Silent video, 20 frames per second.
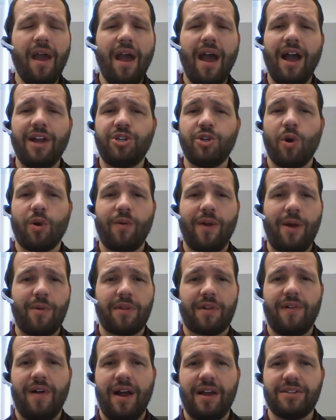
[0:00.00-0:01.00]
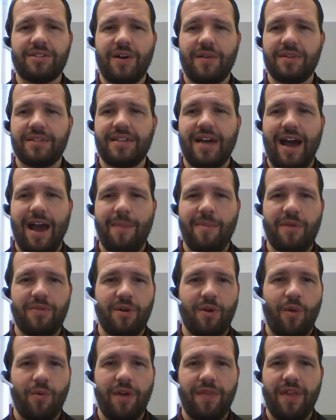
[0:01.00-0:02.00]
I joke around with clients all the time that
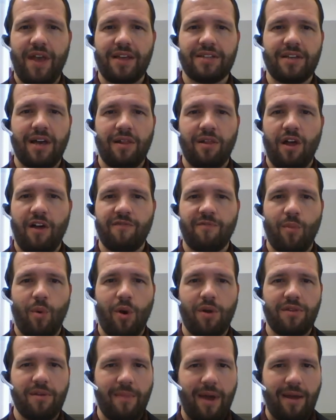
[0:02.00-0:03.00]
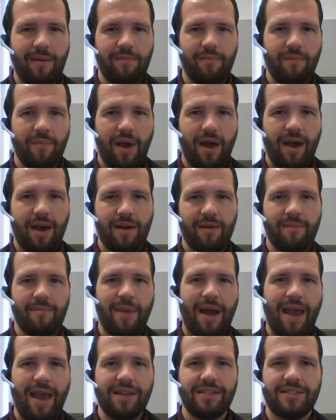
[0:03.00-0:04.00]
the only things I love more than
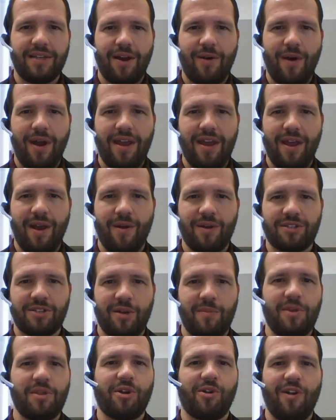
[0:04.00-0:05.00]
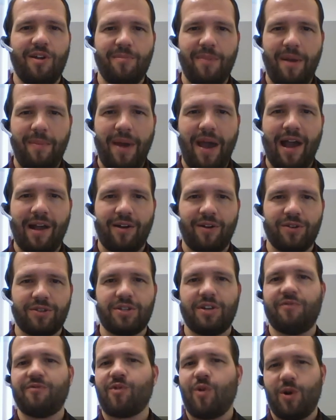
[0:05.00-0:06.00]
my headset right here is going to be the Green Bay Packers
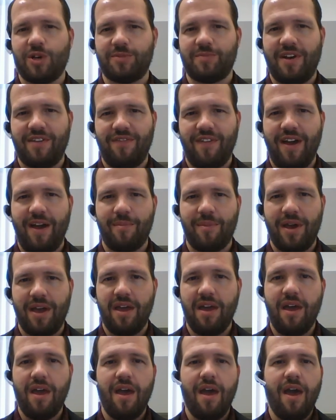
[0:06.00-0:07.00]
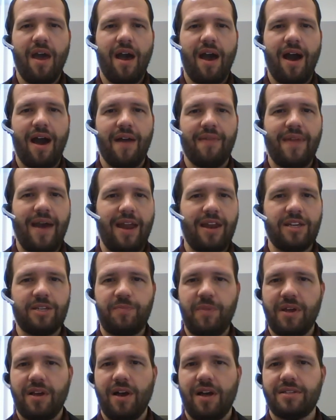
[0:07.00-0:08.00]
and of course my family. That is
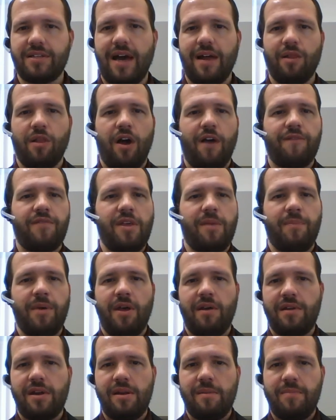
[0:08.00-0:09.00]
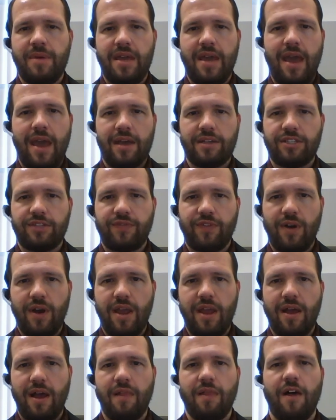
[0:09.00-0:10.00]
because I love the ability to be hands
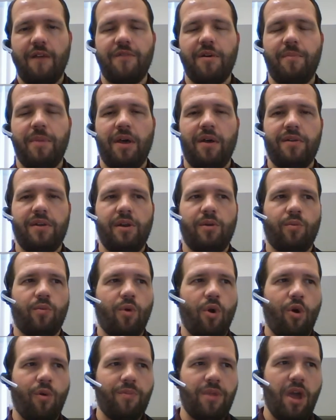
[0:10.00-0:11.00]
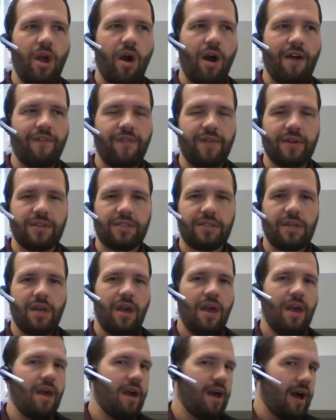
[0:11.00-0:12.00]
free. I love the ability to roam the office.
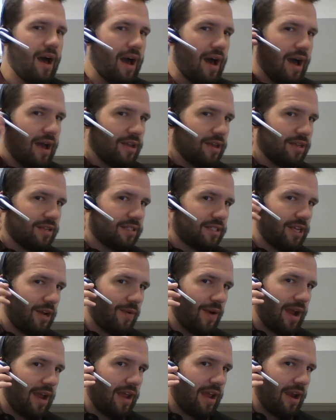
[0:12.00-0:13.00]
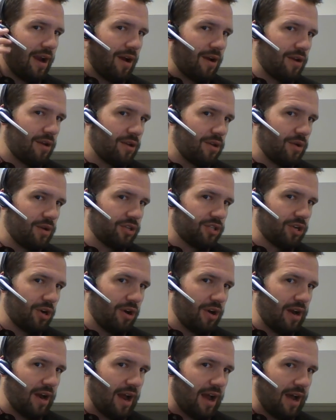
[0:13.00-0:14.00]
You can see right here, you can
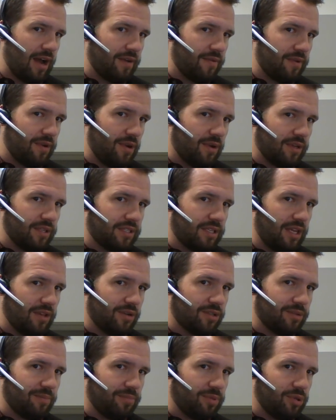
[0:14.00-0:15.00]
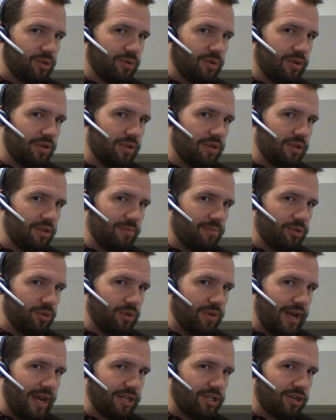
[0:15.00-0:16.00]
turn it on. You can see the blue
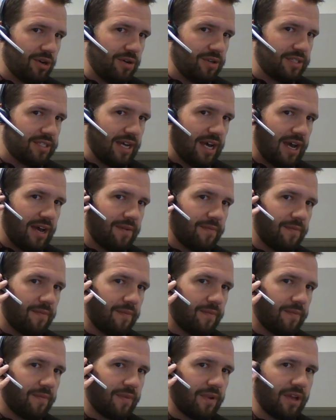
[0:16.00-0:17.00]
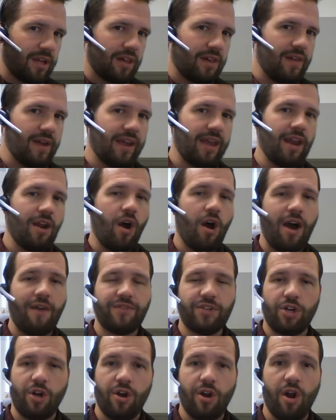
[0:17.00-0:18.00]
light turns on. Click it off,
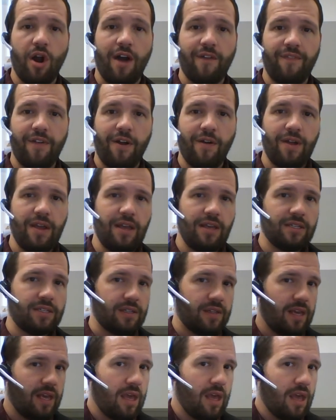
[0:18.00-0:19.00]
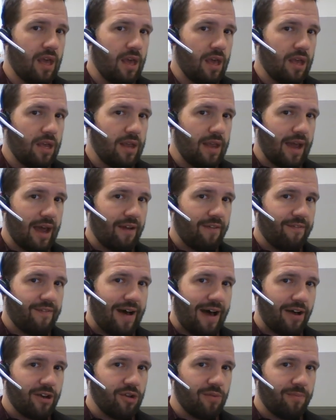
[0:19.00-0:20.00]
turn it off very easily. You got a
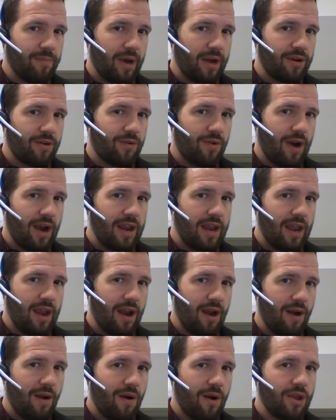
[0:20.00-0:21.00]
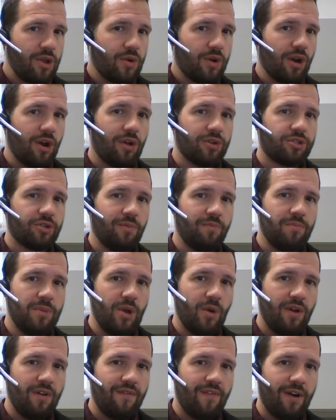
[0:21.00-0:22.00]
volume button right here. You can also
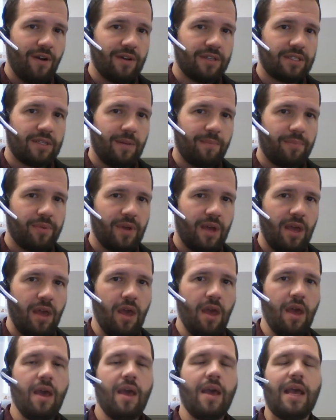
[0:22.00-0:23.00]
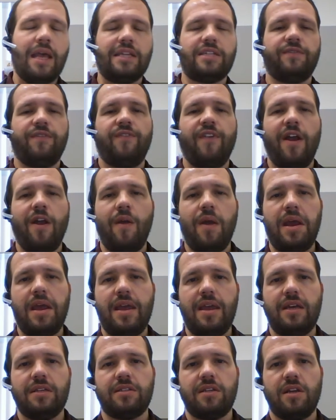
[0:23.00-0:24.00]
mute it very simply. It's very
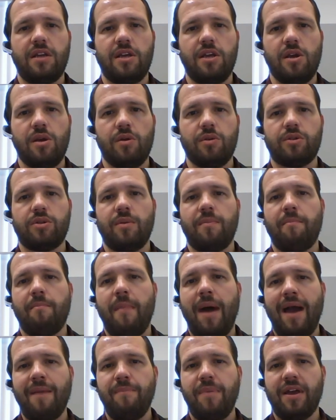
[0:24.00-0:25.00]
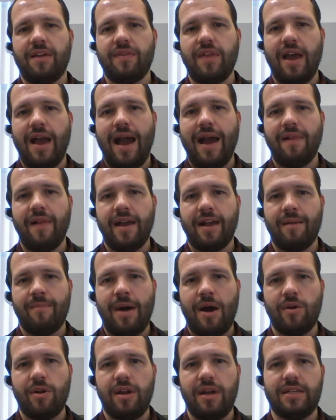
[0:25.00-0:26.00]
easy to use. My big thing I like
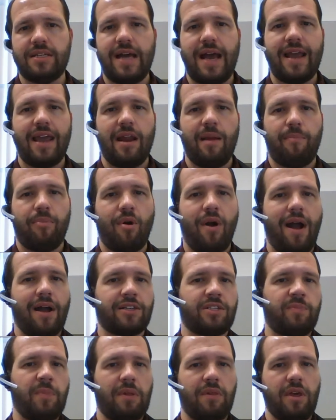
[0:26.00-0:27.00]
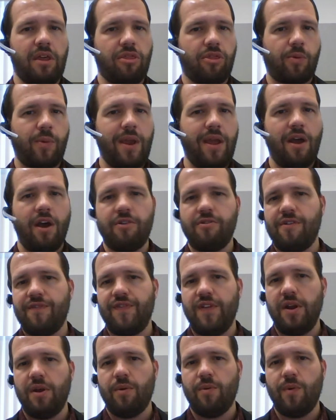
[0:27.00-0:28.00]
about it is I get approximately 300
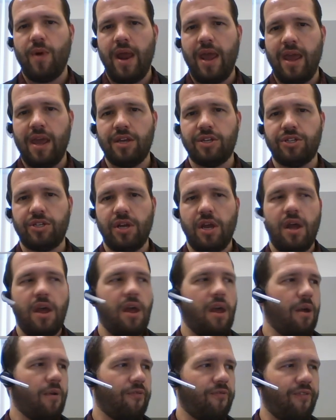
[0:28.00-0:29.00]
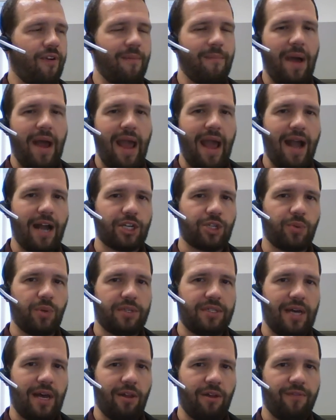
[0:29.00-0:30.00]
feet of range from my actual
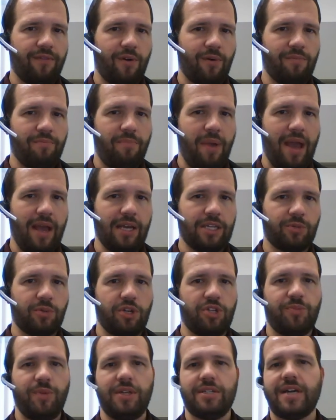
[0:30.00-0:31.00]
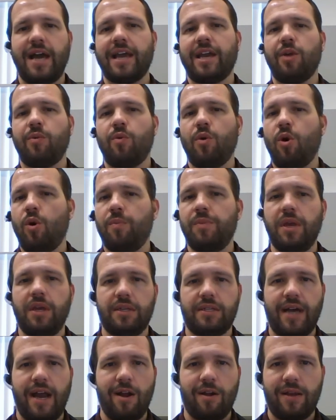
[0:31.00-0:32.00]
telephone base, which means I can roam the
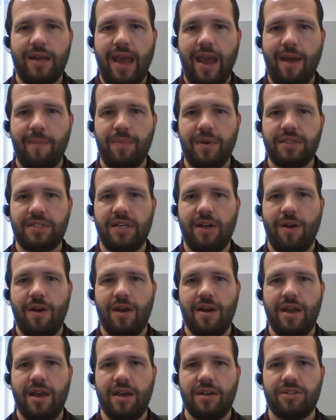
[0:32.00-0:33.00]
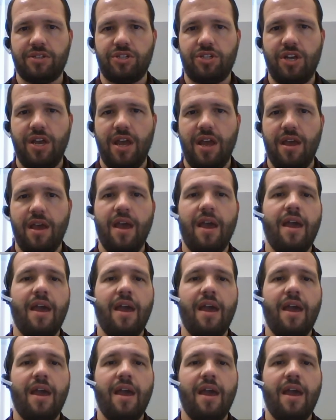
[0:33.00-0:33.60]
entire campus here at ESG.